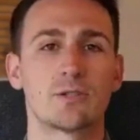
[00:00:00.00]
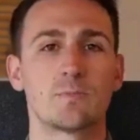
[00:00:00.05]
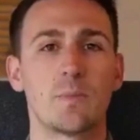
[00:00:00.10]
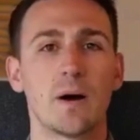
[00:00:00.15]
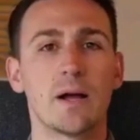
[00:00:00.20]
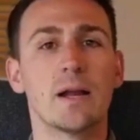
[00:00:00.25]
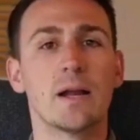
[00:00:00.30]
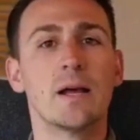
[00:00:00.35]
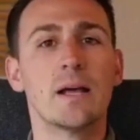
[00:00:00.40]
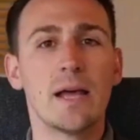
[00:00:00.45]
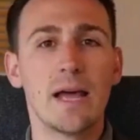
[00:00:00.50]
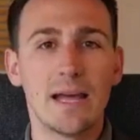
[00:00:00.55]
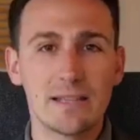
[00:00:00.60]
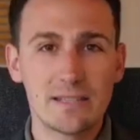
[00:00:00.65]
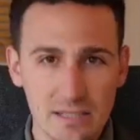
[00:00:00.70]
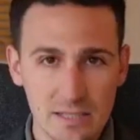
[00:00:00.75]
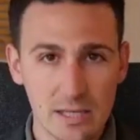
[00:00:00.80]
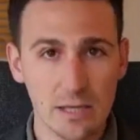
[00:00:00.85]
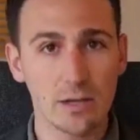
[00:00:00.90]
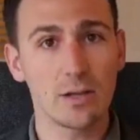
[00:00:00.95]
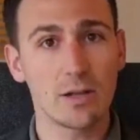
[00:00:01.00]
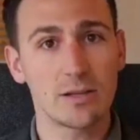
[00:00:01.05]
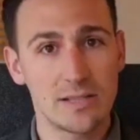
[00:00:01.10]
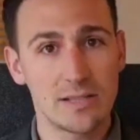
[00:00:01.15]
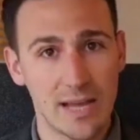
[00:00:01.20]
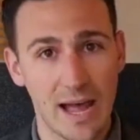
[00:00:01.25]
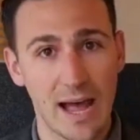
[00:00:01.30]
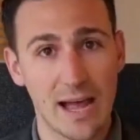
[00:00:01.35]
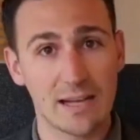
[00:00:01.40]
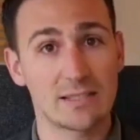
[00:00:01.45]
but it's still a
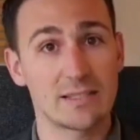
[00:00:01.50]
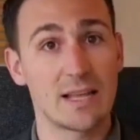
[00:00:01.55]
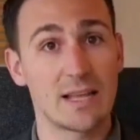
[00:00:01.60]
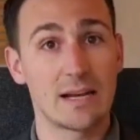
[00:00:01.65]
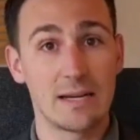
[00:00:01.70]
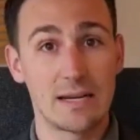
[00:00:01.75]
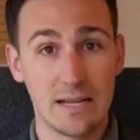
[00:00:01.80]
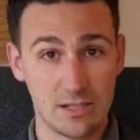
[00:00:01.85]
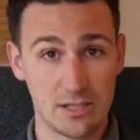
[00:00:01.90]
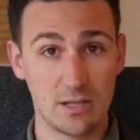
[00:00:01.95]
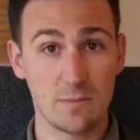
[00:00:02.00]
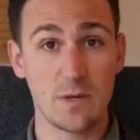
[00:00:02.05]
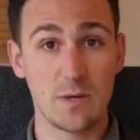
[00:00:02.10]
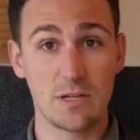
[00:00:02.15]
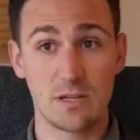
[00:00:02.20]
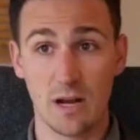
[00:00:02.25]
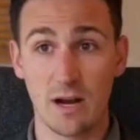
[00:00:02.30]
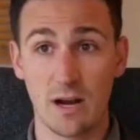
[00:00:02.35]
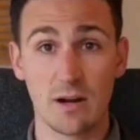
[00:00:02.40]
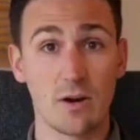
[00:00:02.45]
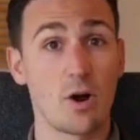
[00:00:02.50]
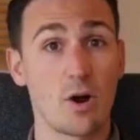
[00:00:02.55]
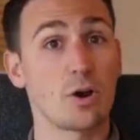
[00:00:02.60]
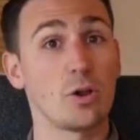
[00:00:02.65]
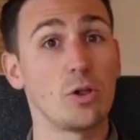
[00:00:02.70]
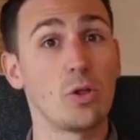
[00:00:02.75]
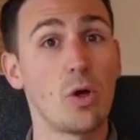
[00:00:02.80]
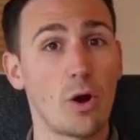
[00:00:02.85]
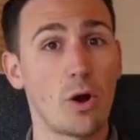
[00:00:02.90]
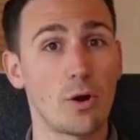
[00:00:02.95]
task that needs to be done on a
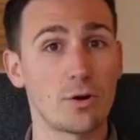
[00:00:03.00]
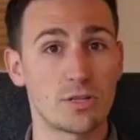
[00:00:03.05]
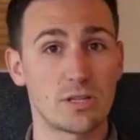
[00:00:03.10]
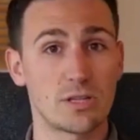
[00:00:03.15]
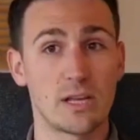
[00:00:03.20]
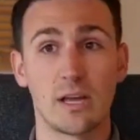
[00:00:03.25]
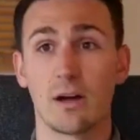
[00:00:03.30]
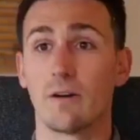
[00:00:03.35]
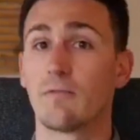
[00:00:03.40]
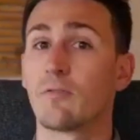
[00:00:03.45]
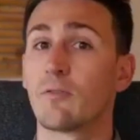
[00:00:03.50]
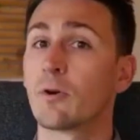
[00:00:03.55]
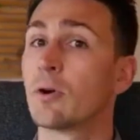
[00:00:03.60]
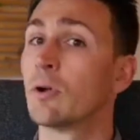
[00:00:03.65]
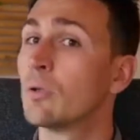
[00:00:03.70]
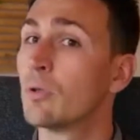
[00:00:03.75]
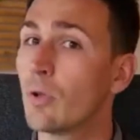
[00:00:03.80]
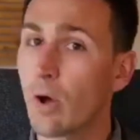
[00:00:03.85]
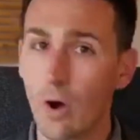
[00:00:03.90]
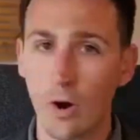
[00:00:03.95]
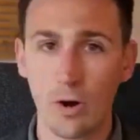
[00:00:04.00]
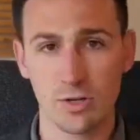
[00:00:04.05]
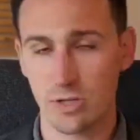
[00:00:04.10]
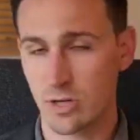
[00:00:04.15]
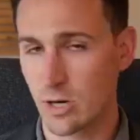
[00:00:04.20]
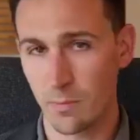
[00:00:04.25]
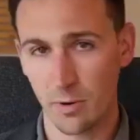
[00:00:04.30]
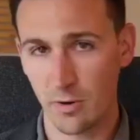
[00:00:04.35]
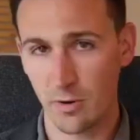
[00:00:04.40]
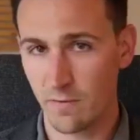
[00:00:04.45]
large scale for a large
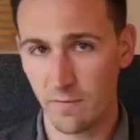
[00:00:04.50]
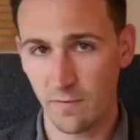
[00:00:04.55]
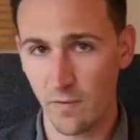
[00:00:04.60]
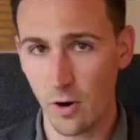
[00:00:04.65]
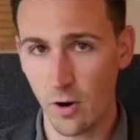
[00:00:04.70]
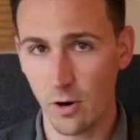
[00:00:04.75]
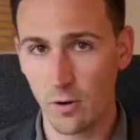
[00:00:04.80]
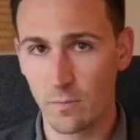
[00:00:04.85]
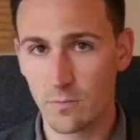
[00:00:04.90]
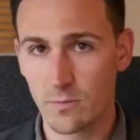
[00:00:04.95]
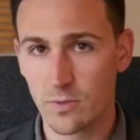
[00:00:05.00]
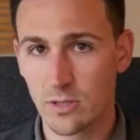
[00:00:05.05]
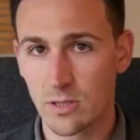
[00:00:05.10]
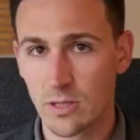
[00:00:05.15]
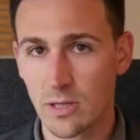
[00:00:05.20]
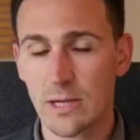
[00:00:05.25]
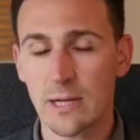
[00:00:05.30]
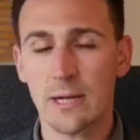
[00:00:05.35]
number of firms.